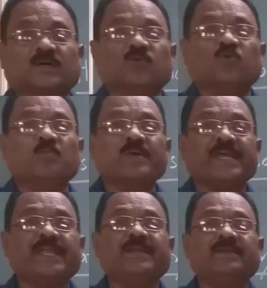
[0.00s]

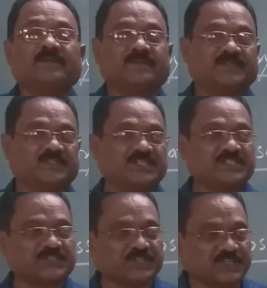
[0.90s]
women
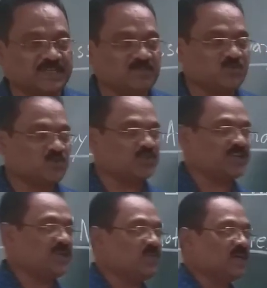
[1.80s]
just come to the
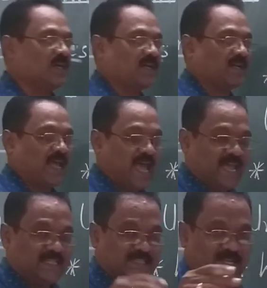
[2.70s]
river
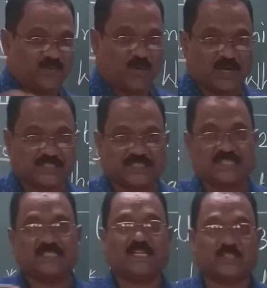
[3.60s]
and they wash
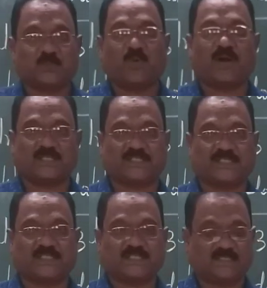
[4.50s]
their
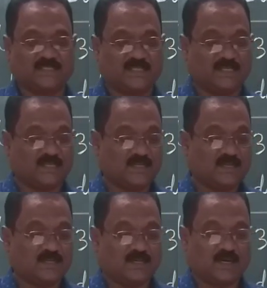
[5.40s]
spots.
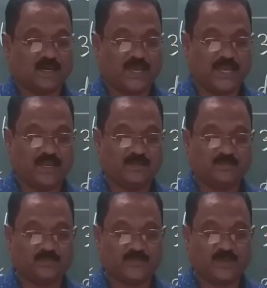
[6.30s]

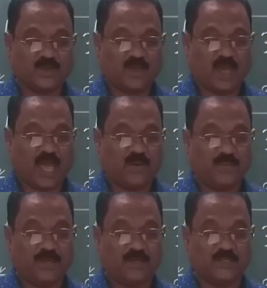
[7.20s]
Again,
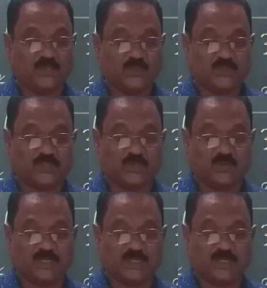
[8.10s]
having used river